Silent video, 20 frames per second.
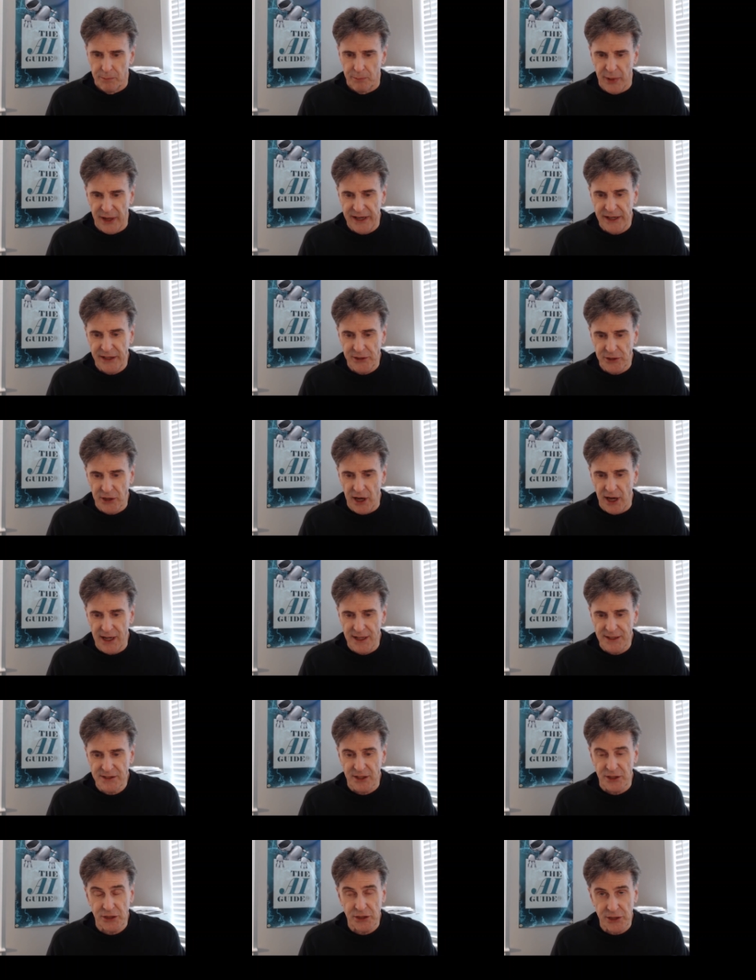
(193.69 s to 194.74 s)
But he
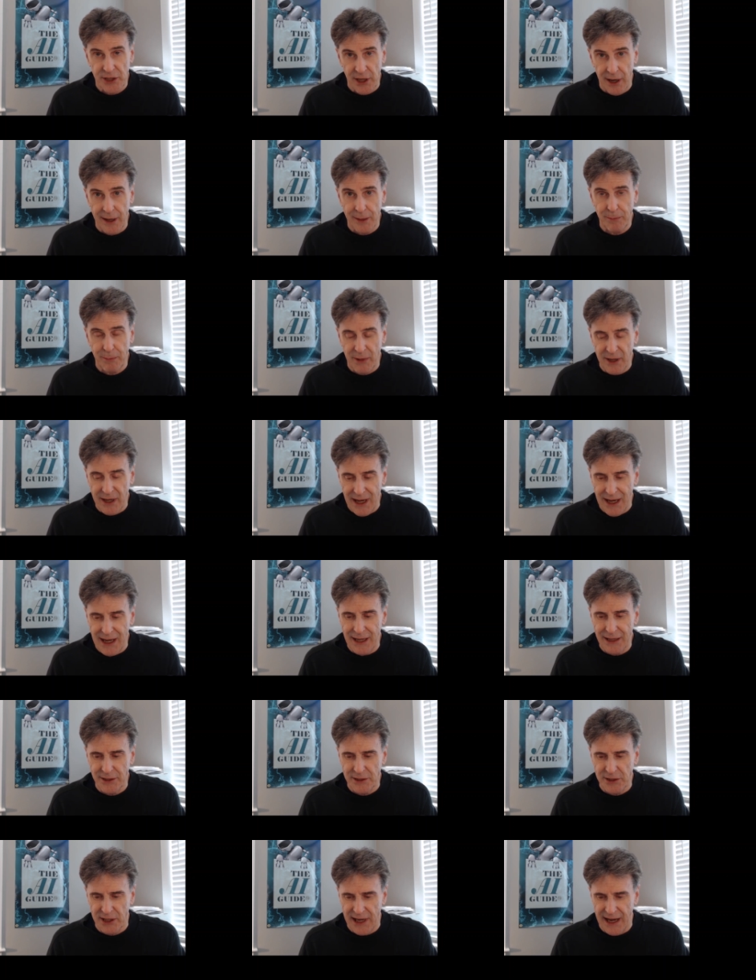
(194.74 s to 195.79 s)
draws a sharp
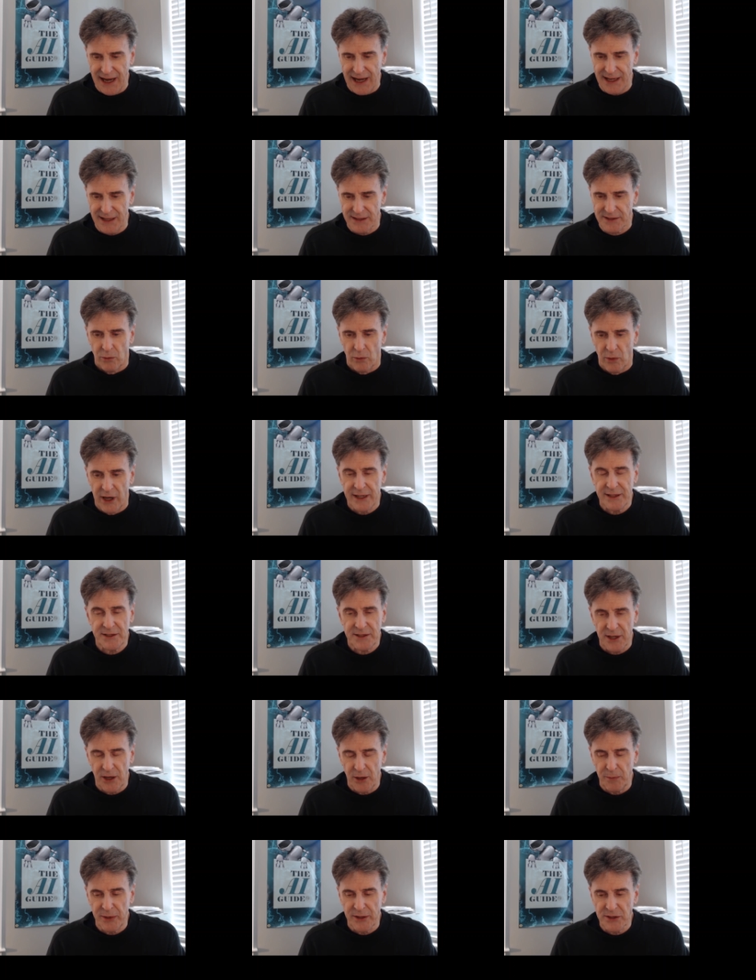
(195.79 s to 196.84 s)
contrast. Once
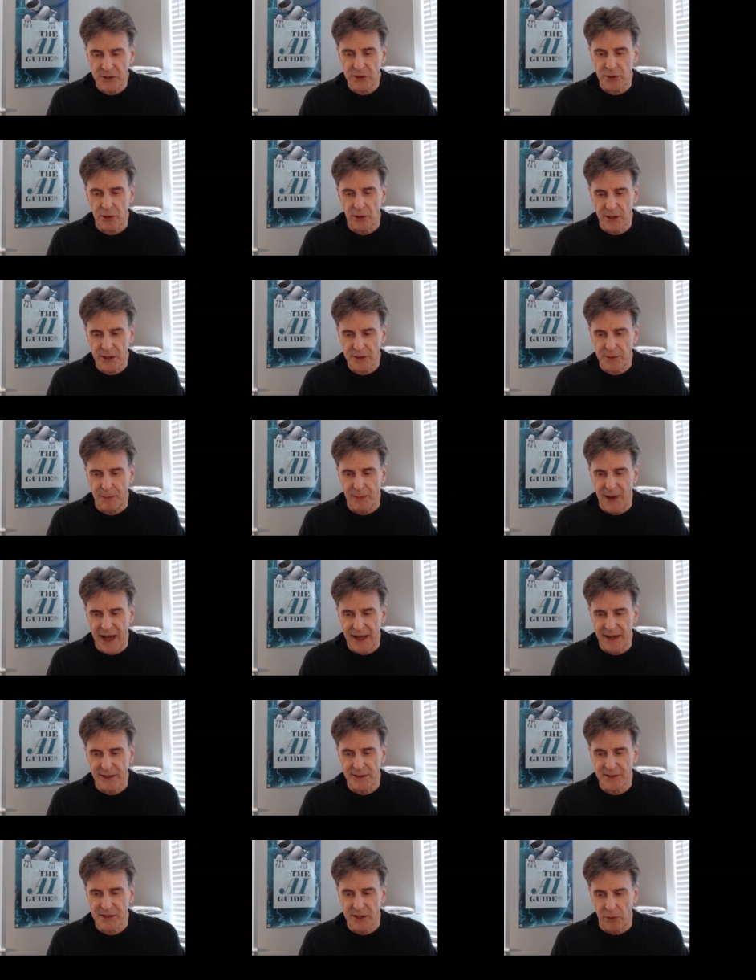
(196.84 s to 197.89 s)
open source
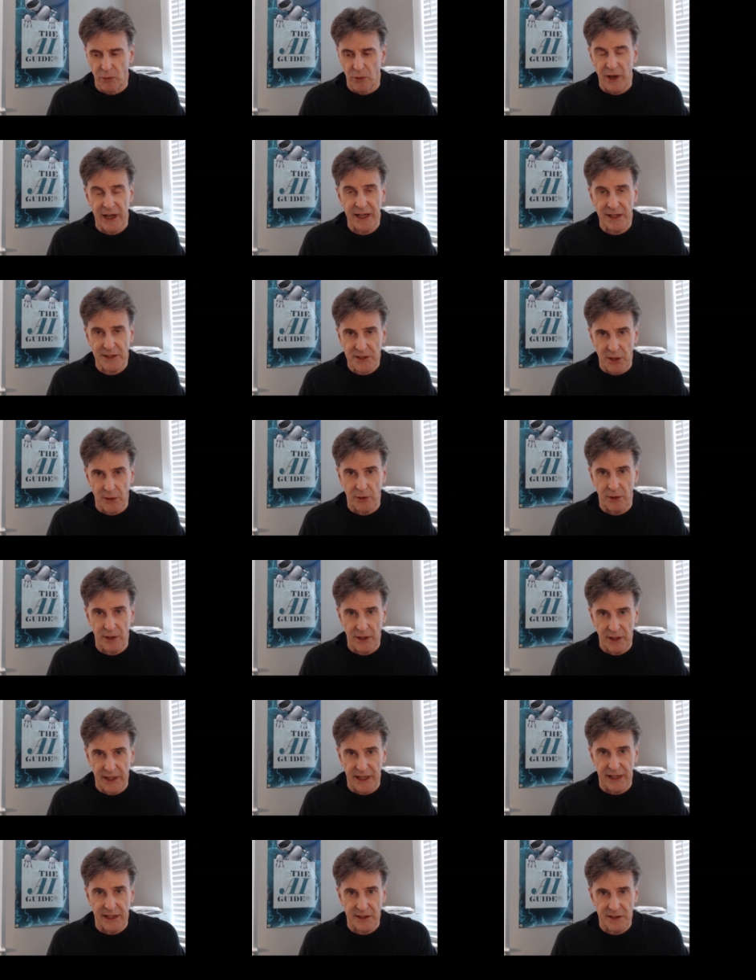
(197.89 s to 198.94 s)
models and weights are
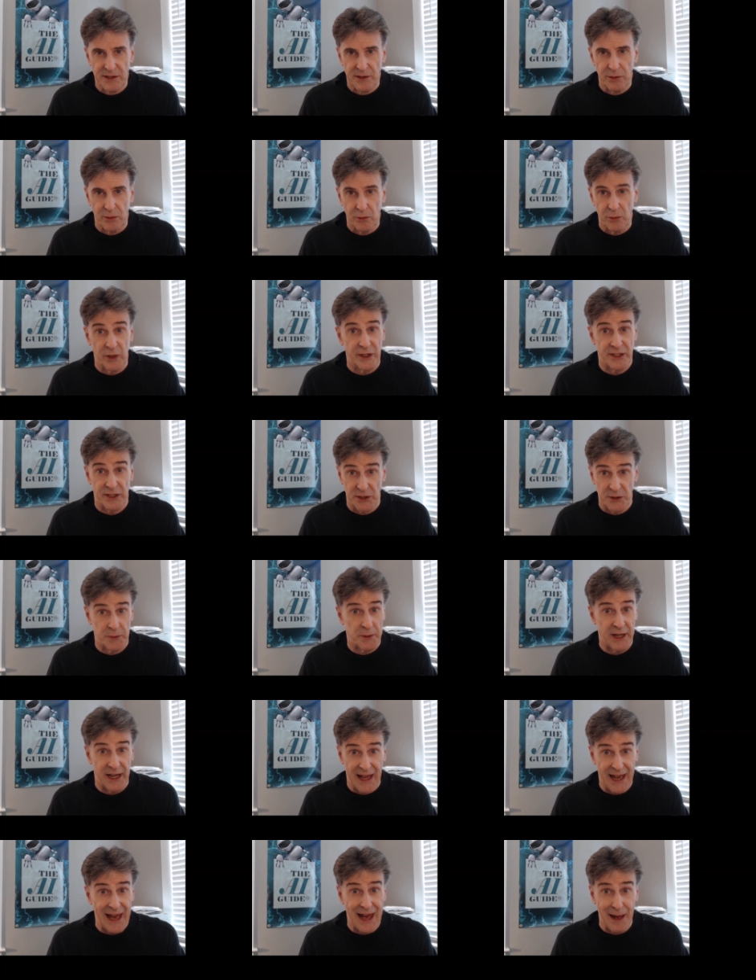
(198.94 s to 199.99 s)
released, which has
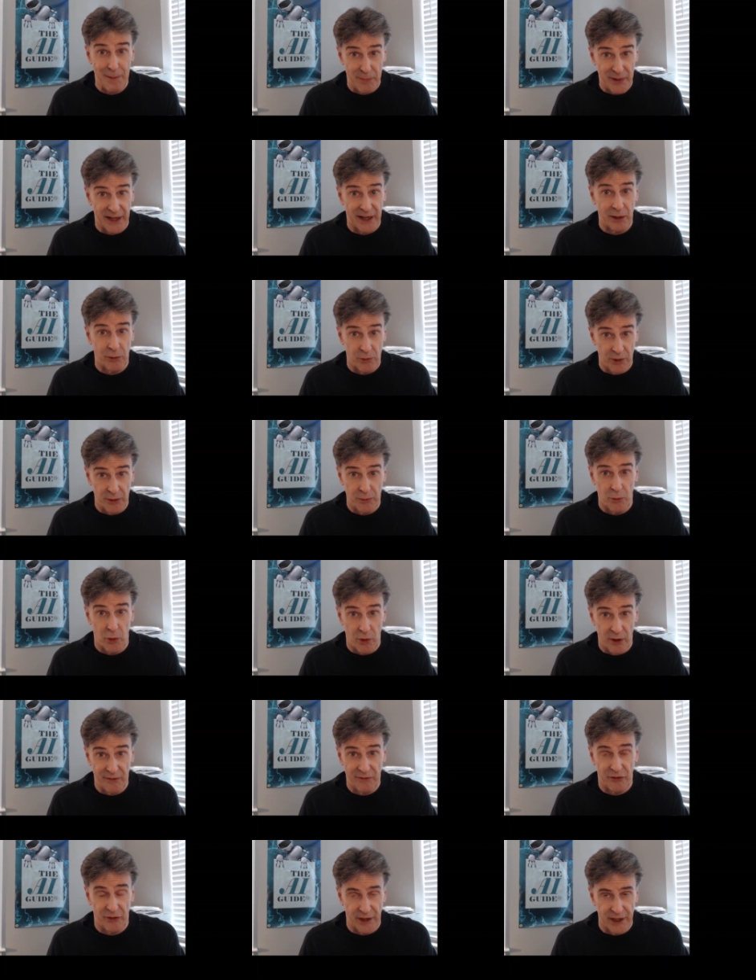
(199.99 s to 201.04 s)
been happening with
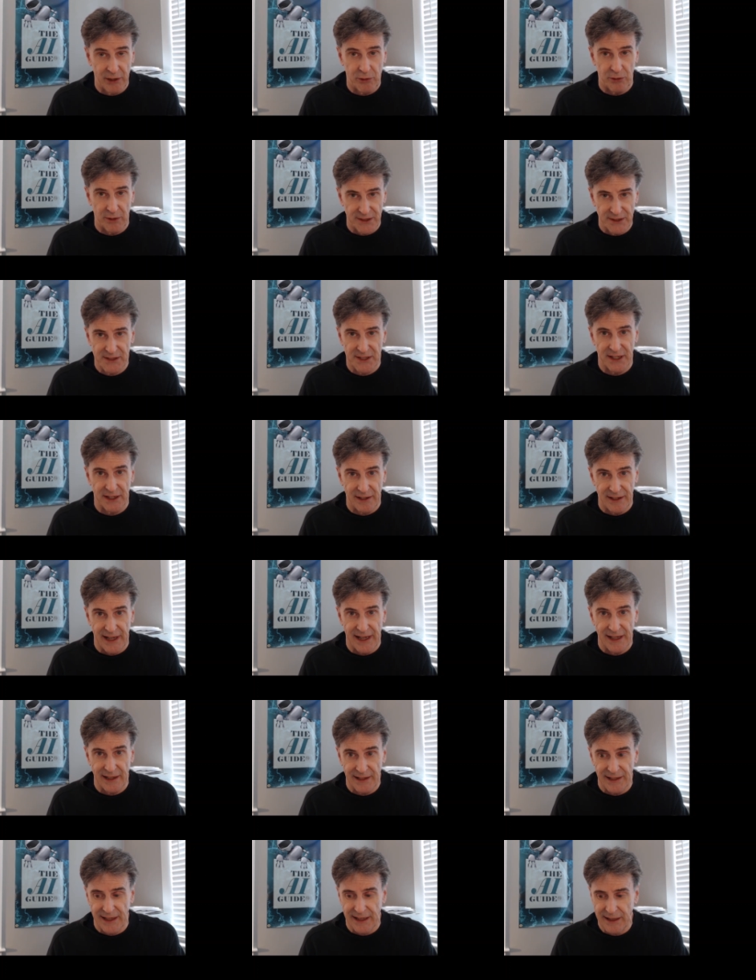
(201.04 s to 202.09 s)
more frequency
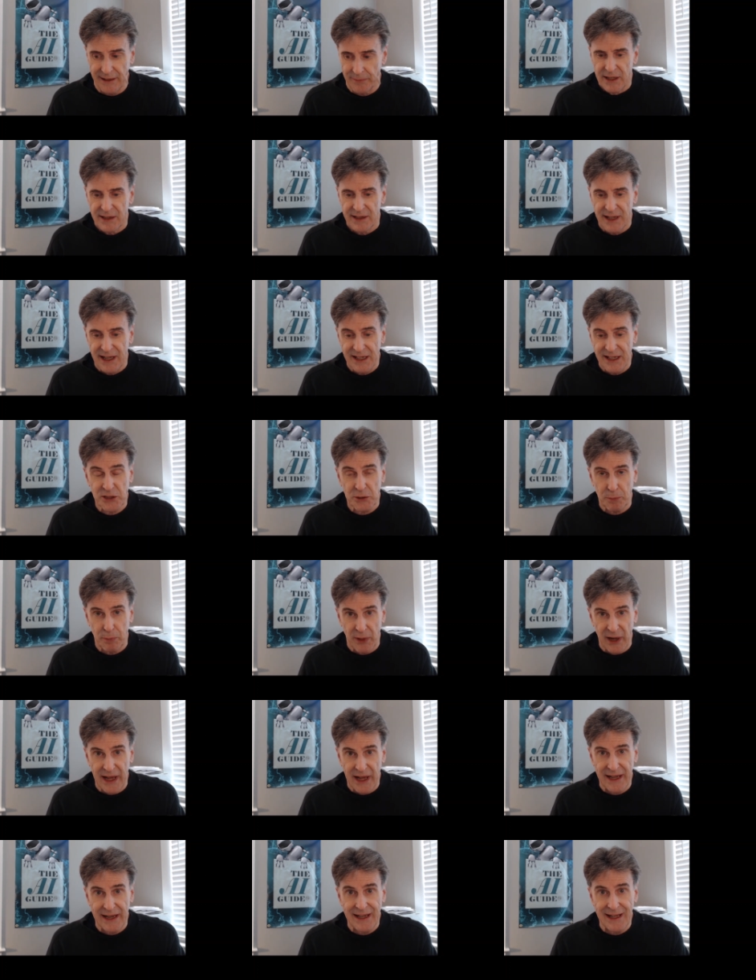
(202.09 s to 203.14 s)
lately, they
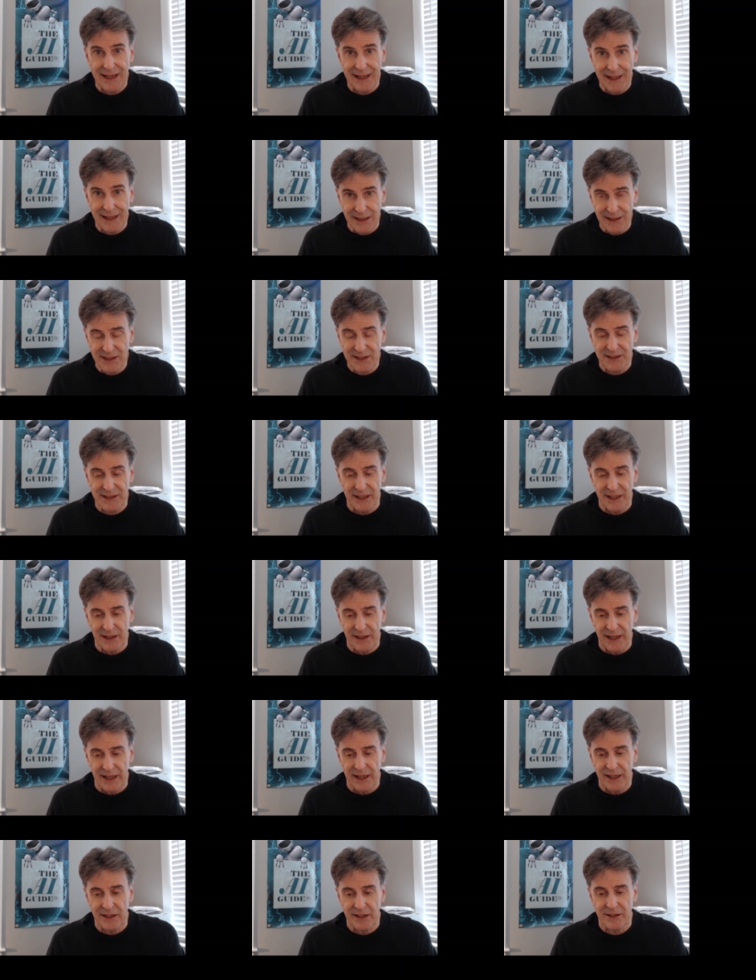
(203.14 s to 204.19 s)
spread
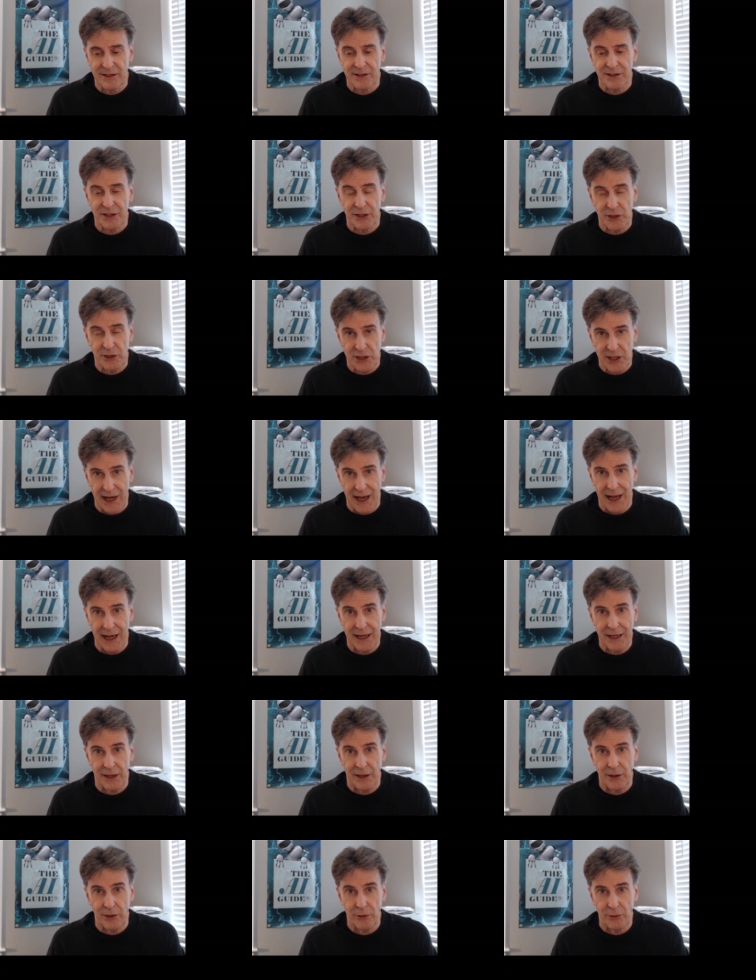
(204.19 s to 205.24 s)
instantly to
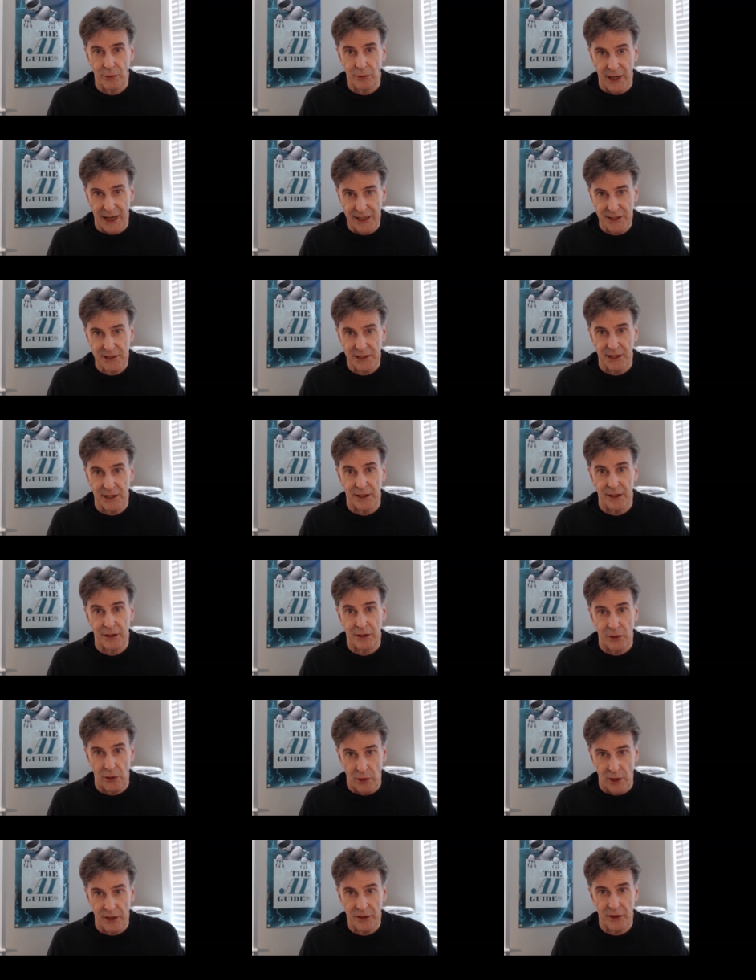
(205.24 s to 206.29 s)
China, Russia, and
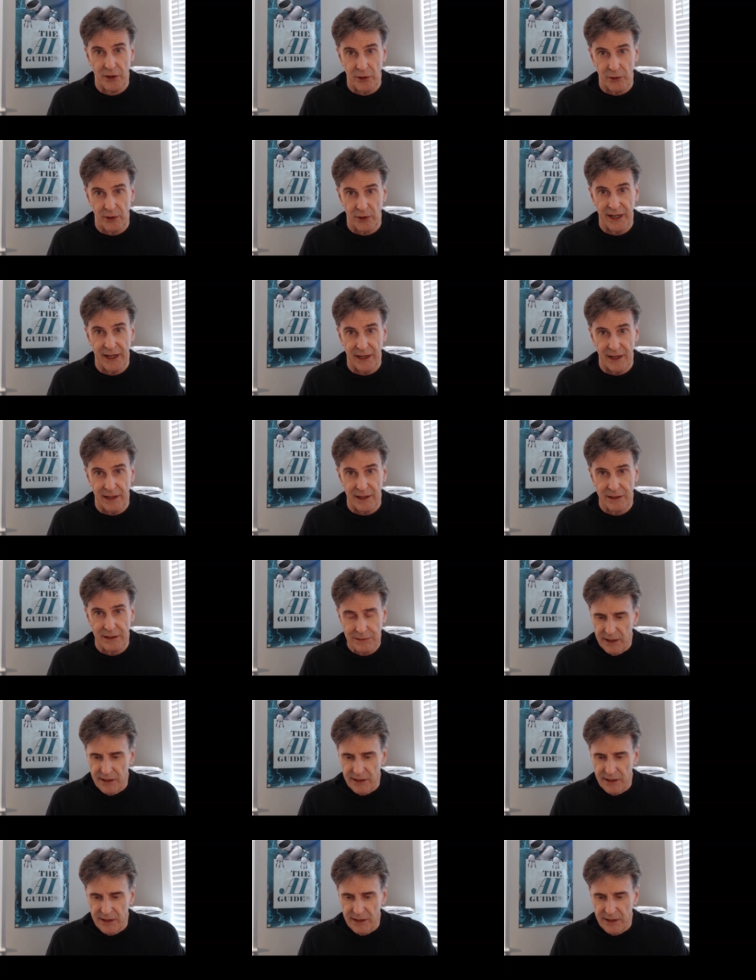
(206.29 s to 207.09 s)
North Korea.